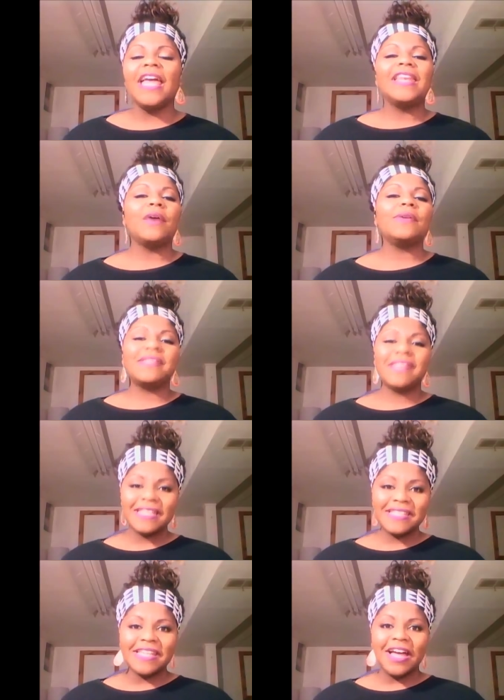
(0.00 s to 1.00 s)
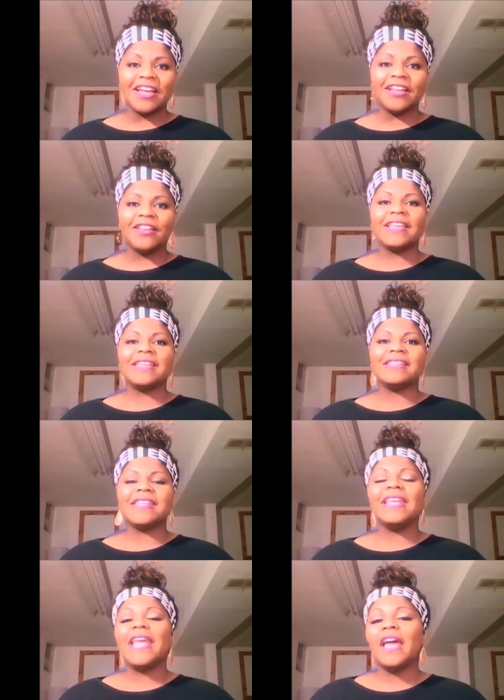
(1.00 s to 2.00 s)
Now, a sextile is
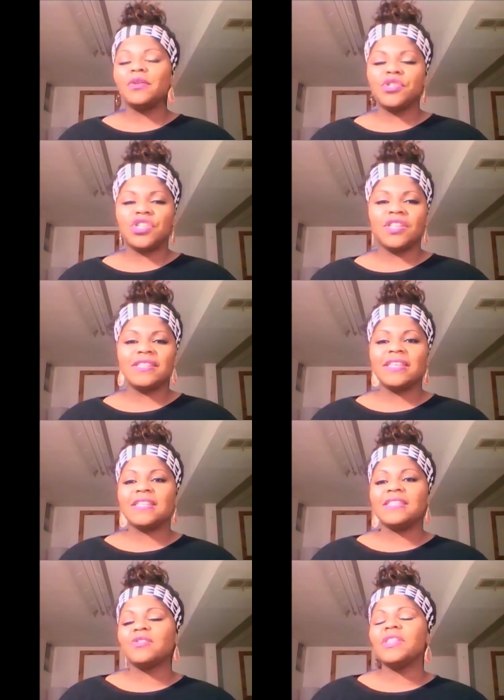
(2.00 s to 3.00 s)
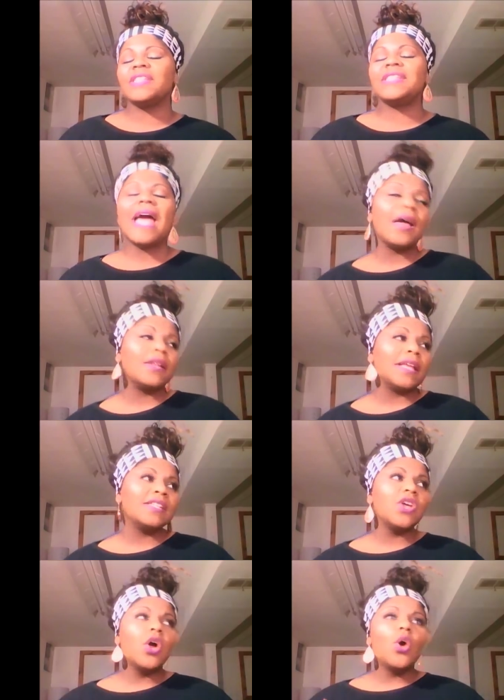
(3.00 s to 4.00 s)
an energy that says there's a
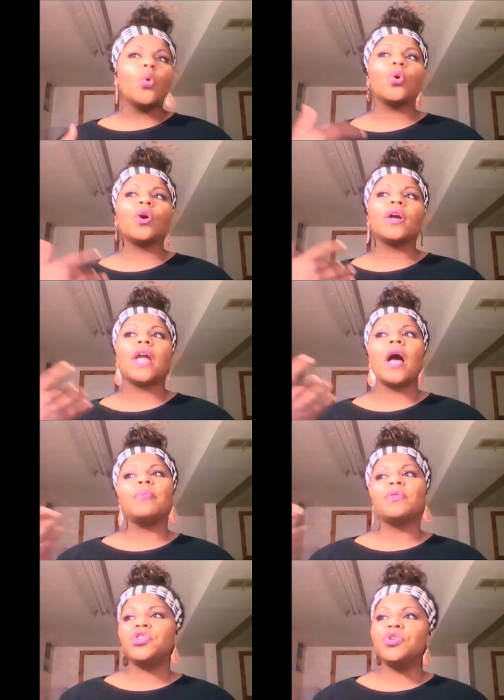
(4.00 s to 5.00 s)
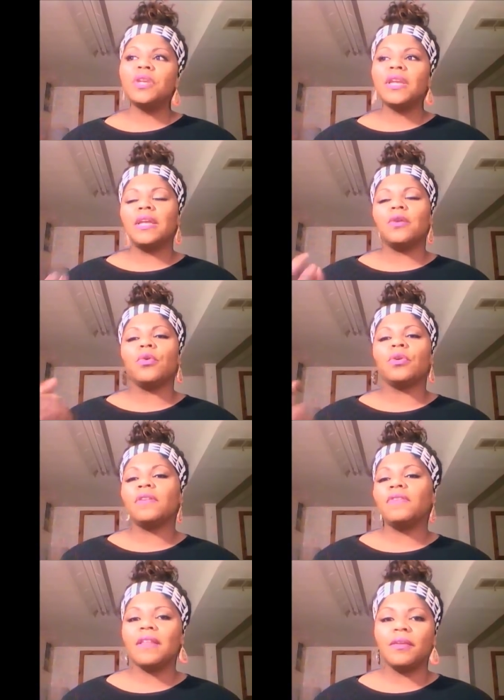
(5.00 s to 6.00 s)
talent or an opportunity or an
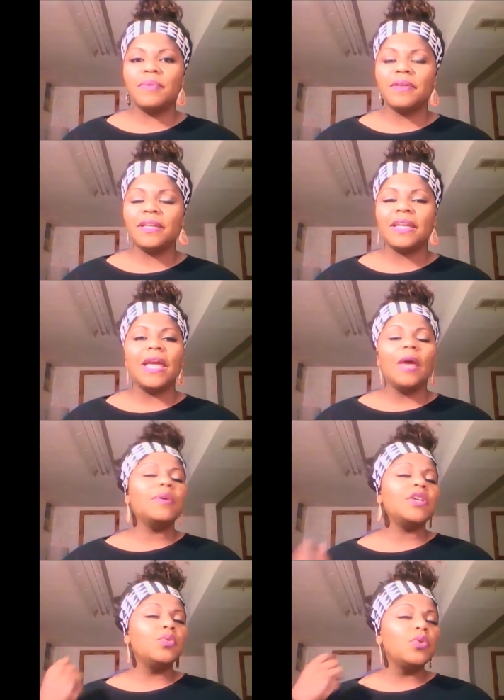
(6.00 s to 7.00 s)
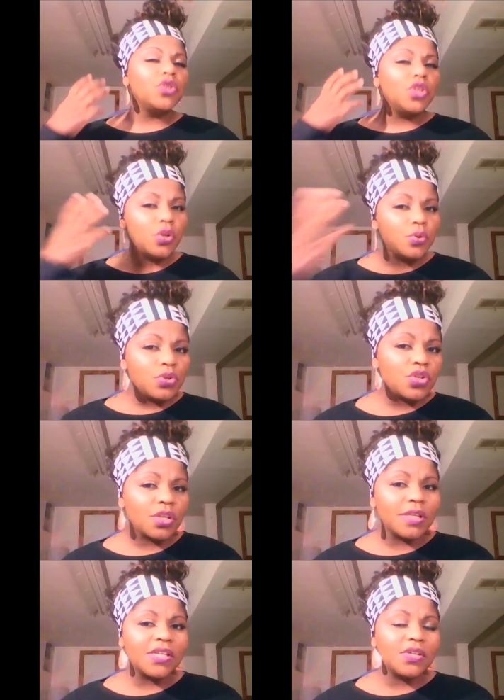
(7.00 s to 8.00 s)
availability, but you will
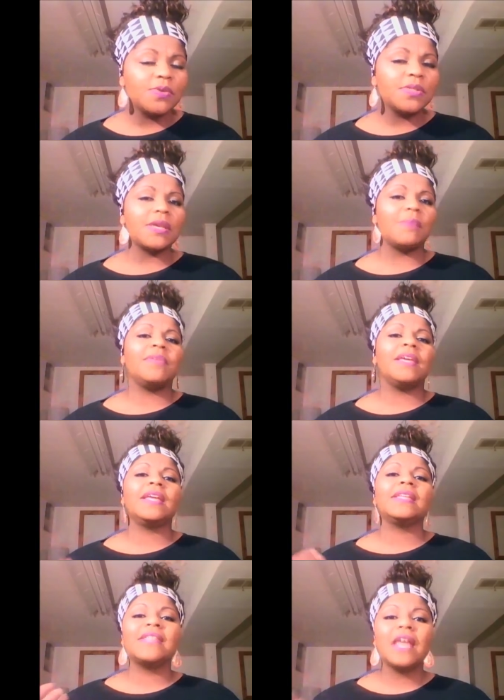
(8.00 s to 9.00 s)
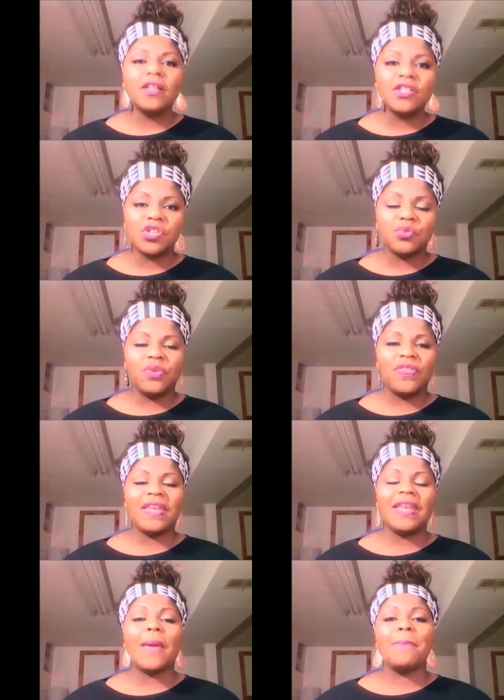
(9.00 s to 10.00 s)
usually do something intelligent with
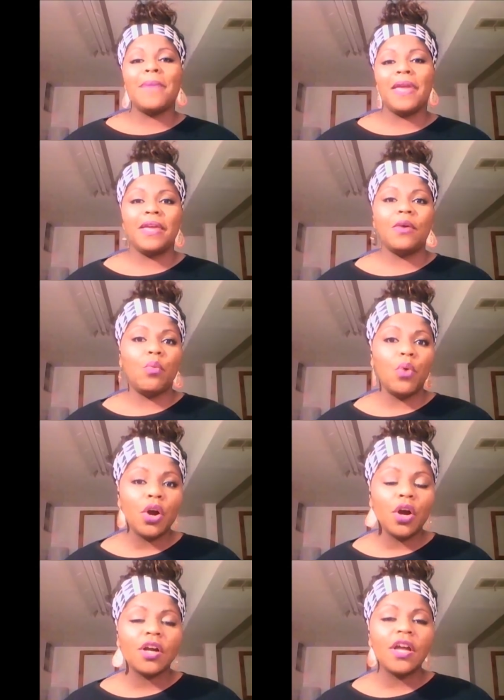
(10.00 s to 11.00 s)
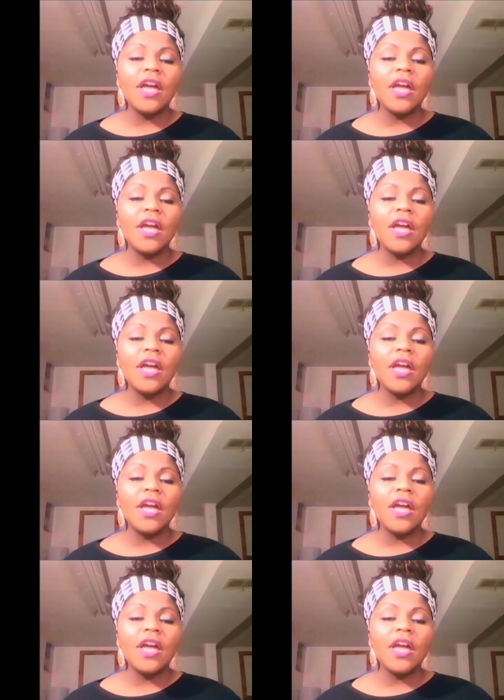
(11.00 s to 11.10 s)
it and make it work.